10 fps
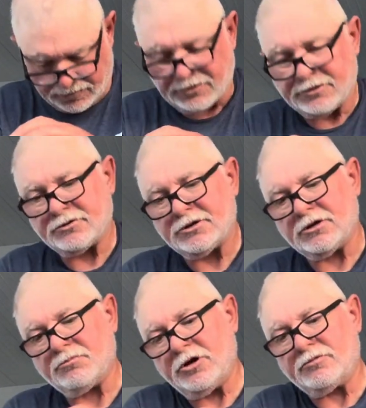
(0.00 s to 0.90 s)
Gives a scent in
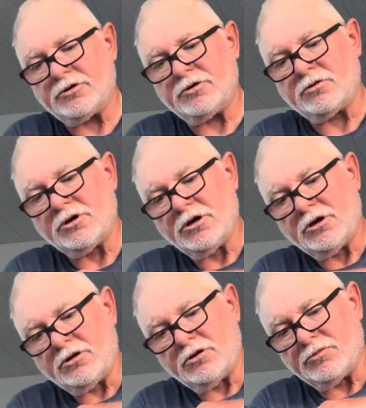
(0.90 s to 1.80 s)
the boat too.
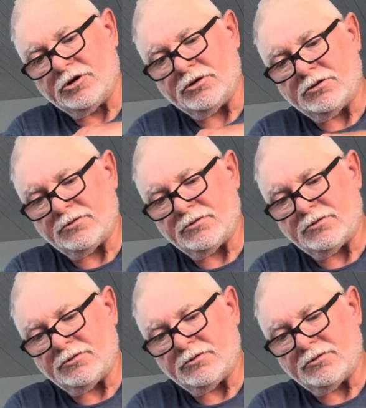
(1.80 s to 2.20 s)
But